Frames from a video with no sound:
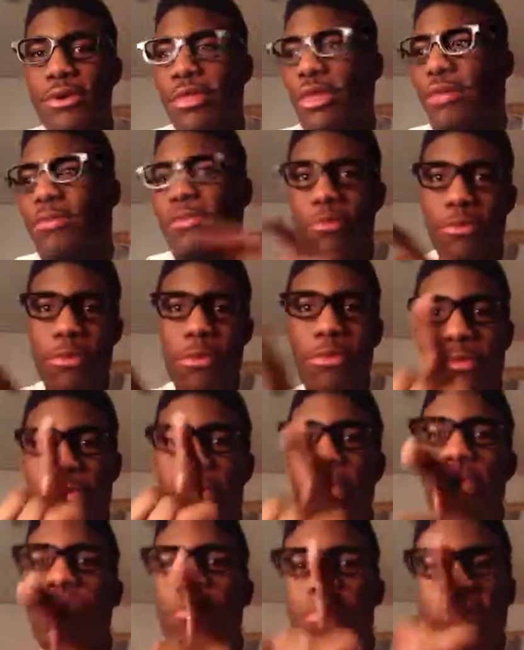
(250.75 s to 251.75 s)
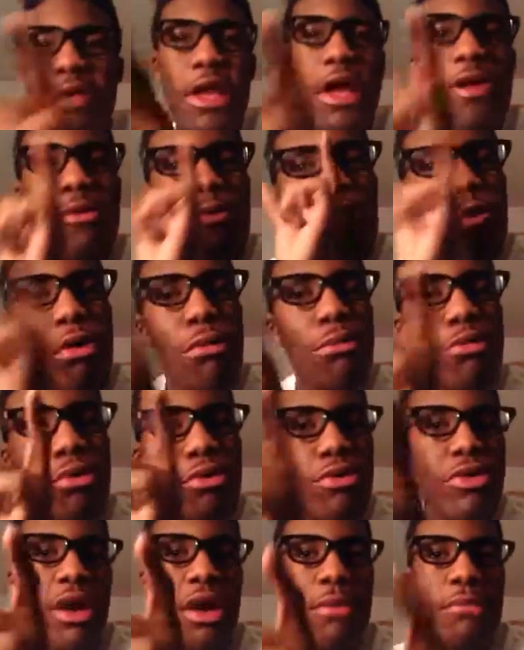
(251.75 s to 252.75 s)
Let me, let me repeat that one
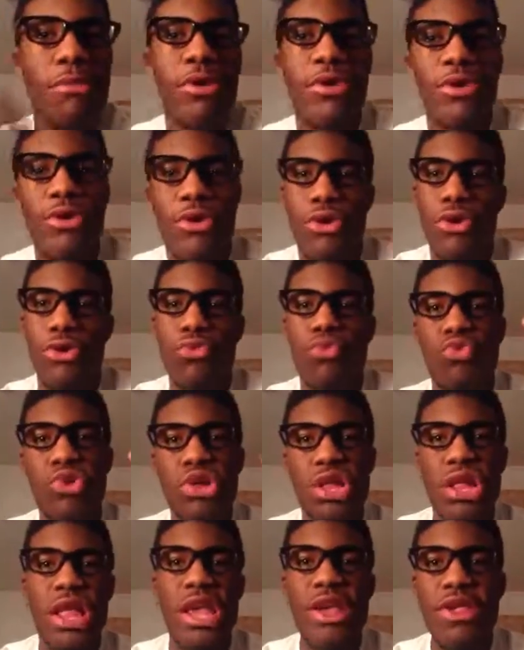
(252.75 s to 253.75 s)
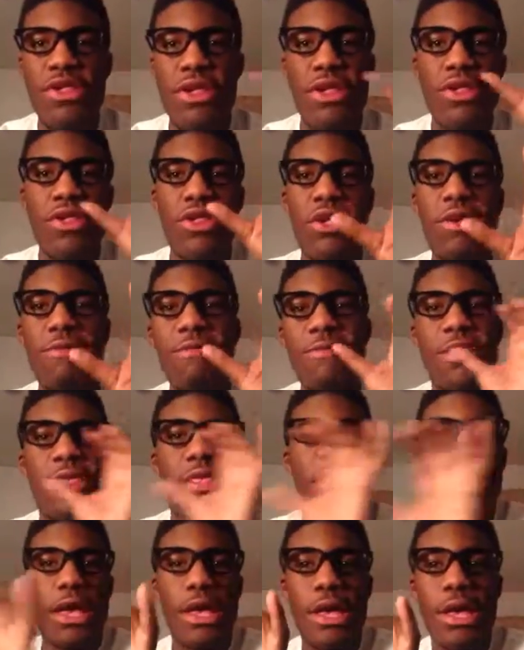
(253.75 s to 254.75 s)
more time. Relationships
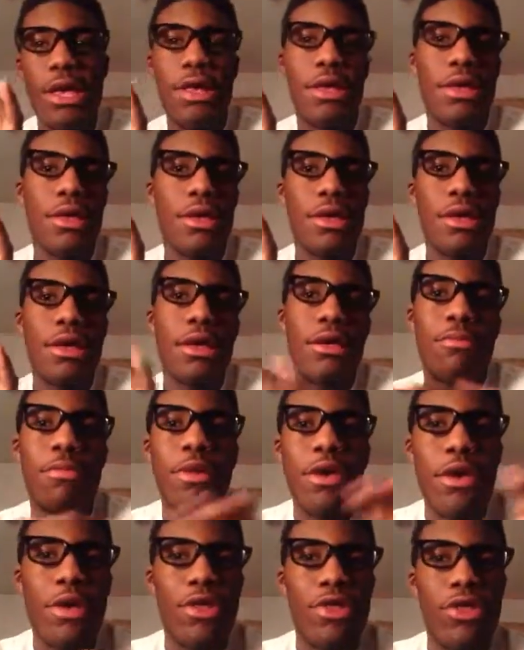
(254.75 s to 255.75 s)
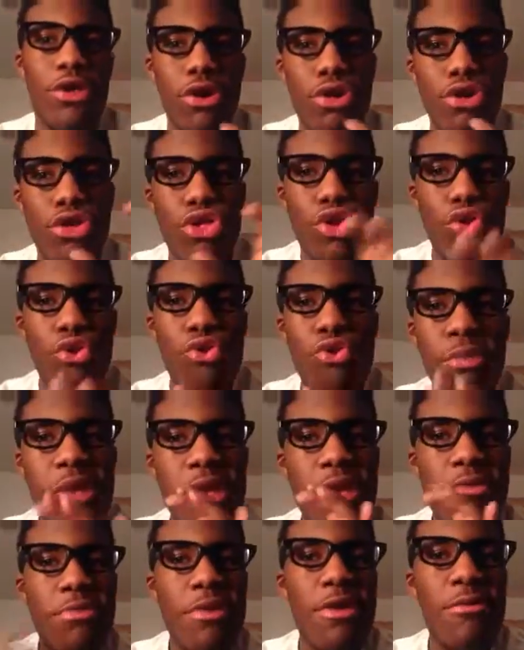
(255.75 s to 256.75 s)
sink because there are too
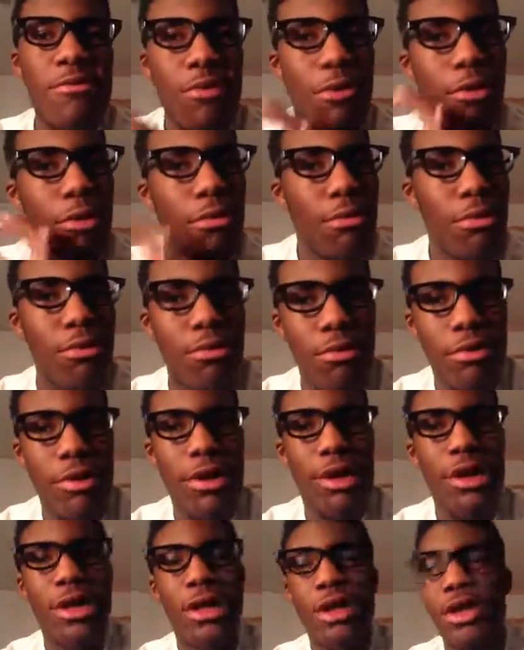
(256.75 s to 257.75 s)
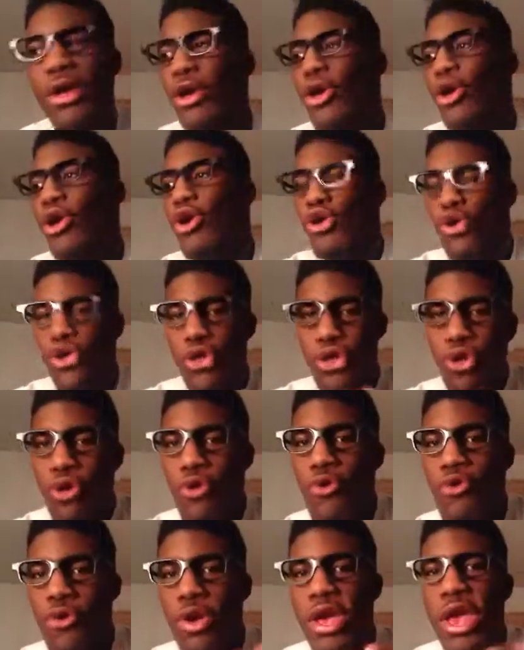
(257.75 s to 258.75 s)
many people on board.
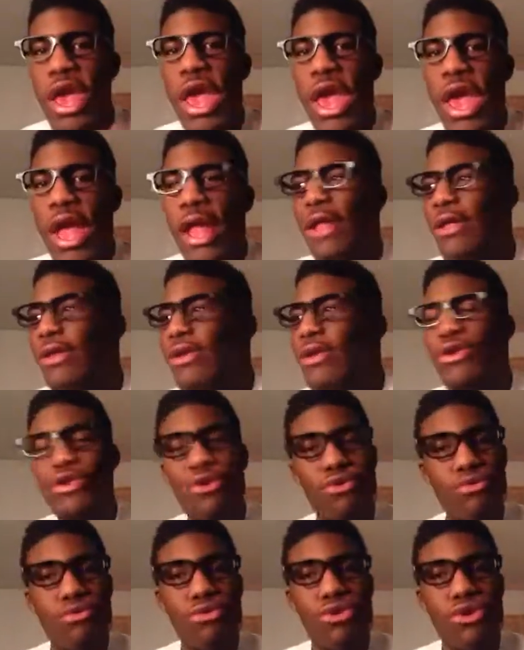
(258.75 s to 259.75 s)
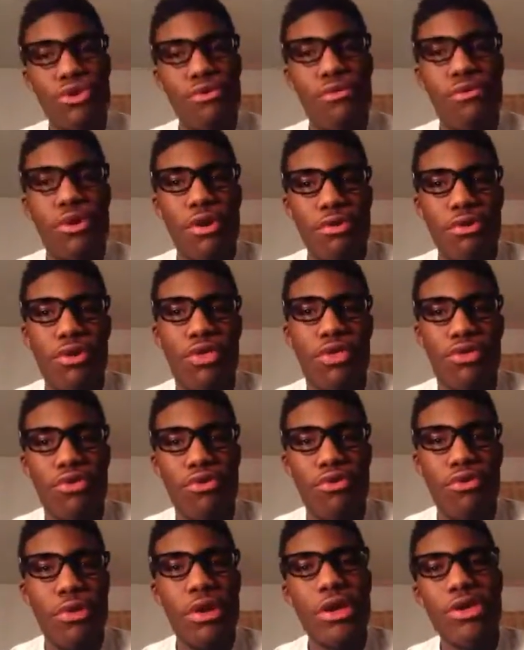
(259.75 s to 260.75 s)
You can't. You you know the
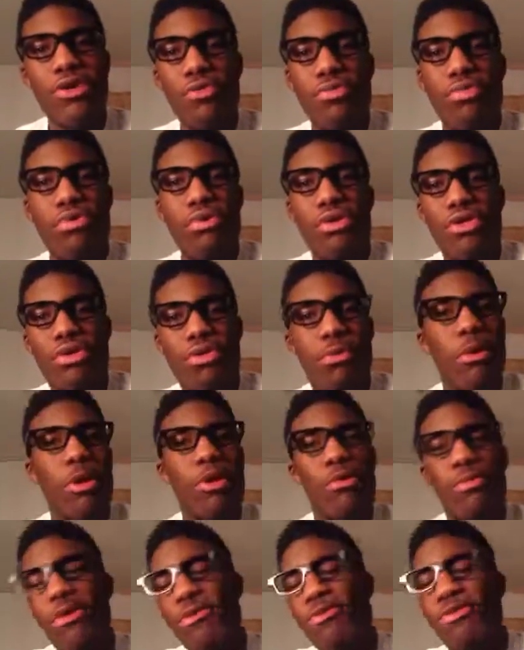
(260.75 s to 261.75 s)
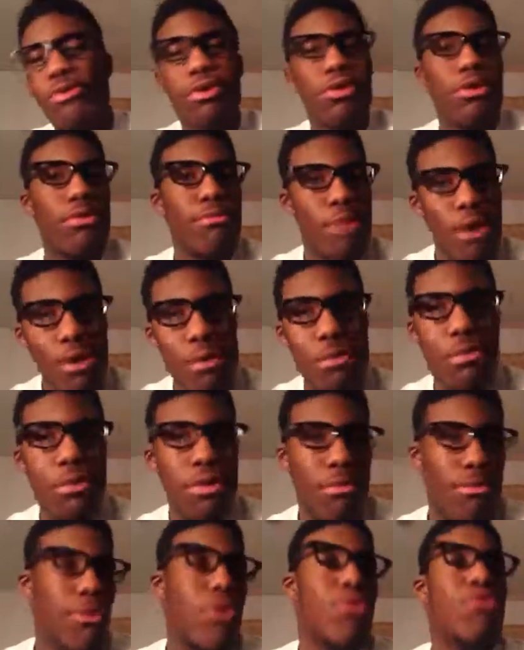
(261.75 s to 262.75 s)
story. You put too many people on the boat.
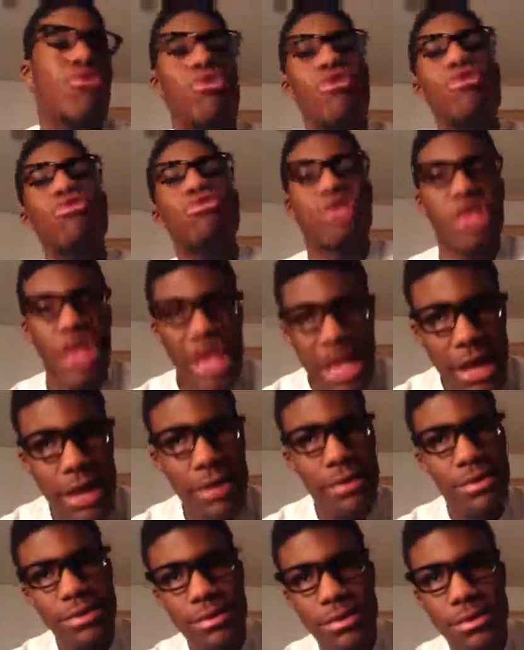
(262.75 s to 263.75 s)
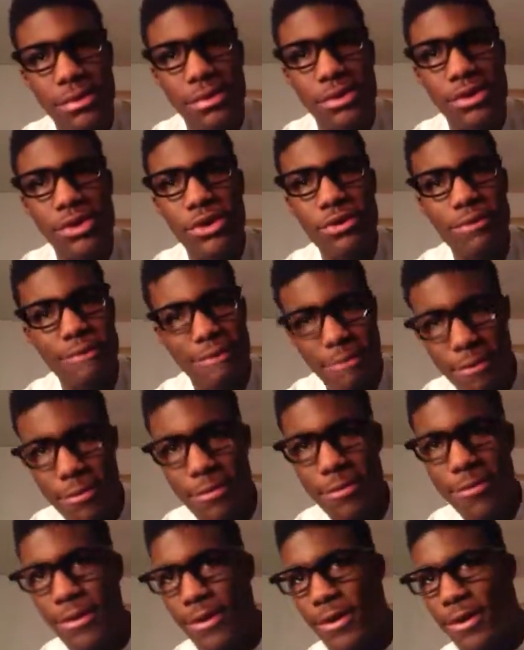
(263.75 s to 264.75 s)
The boat gonna sink. You feel
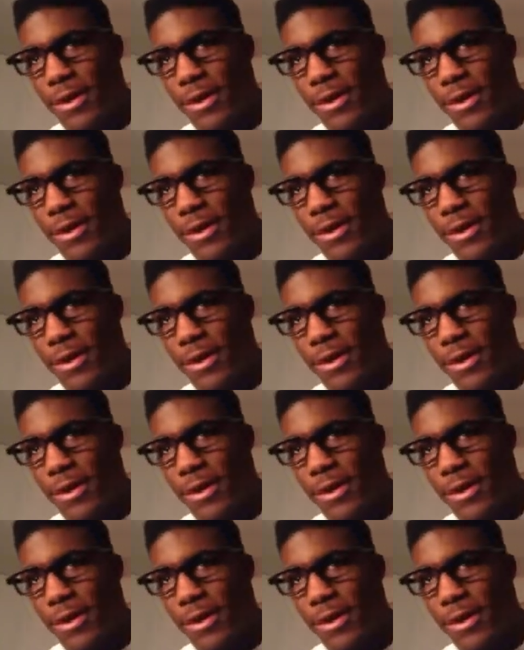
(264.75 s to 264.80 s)
me?